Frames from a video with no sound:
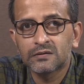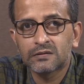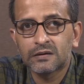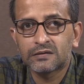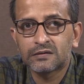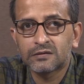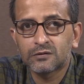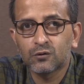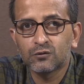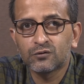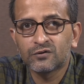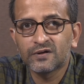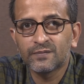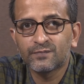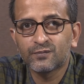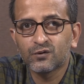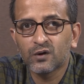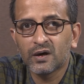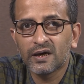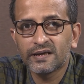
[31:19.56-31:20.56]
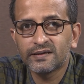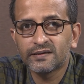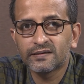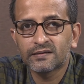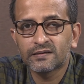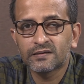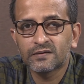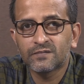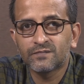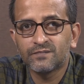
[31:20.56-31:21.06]
such
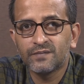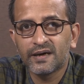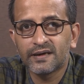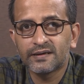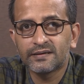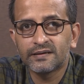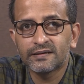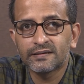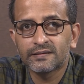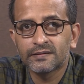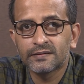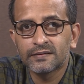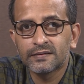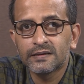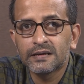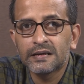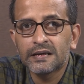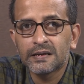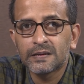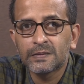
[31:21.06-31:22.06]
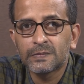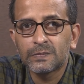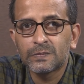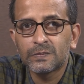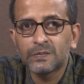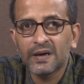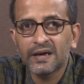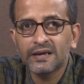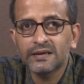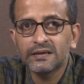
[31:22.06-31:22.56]
conceptualization of madness.
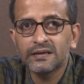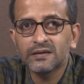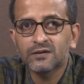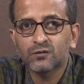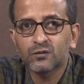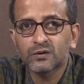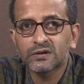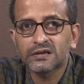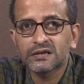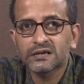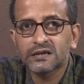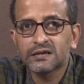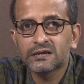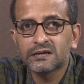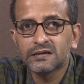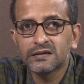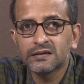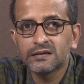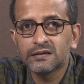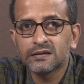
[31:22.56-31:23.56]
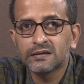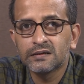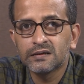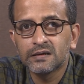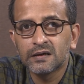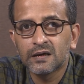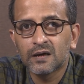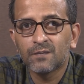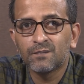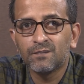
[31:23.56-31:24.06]
Madness was considered
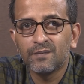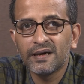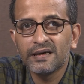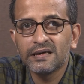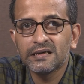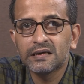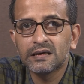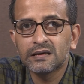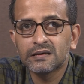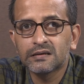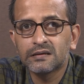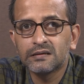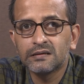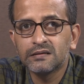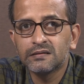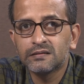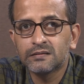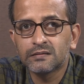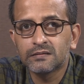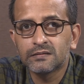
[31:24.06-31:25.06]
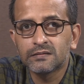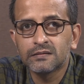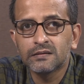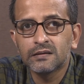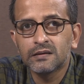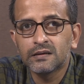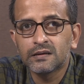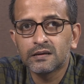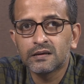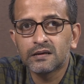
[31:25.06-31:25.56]
a medical condition
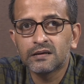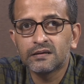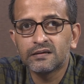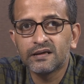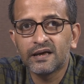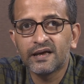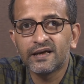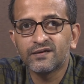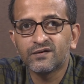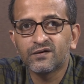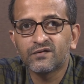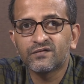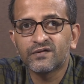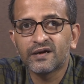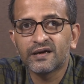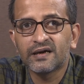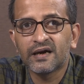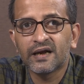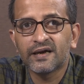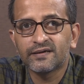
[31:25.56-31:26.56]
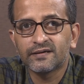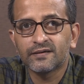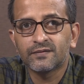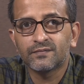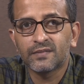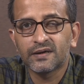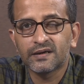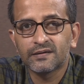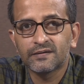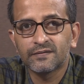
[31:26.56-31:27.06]
in the age of
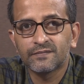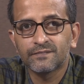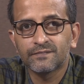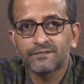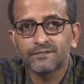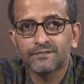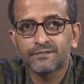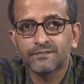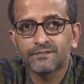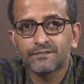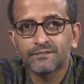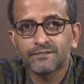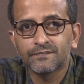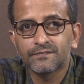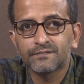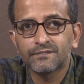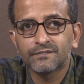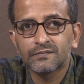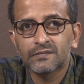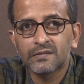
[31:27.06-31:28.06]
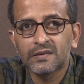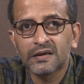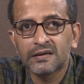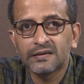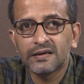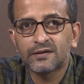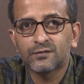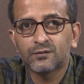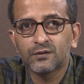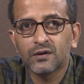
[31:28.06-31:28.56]
enlightenment.
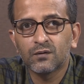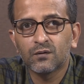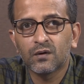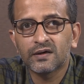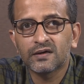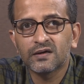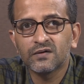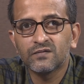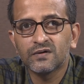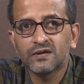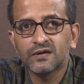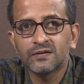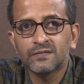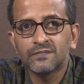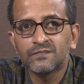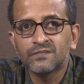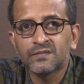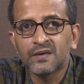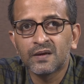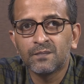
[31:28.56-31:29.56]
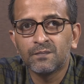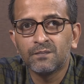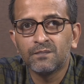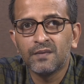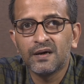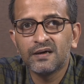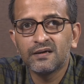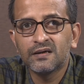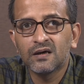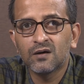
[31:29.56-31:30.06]
That is why whatever
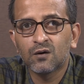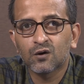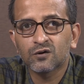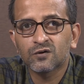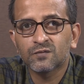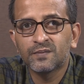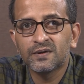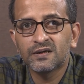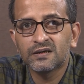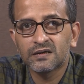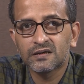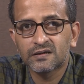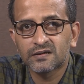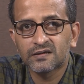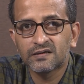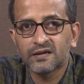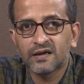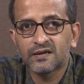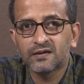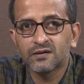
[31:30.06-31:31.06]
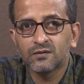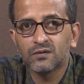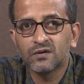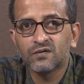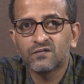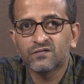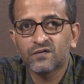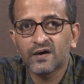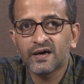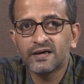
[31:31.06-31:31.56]
mental hospitals that you
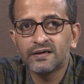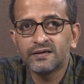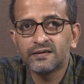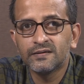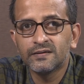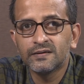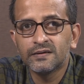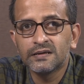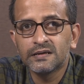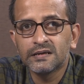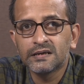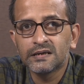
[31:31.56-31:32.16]
will find,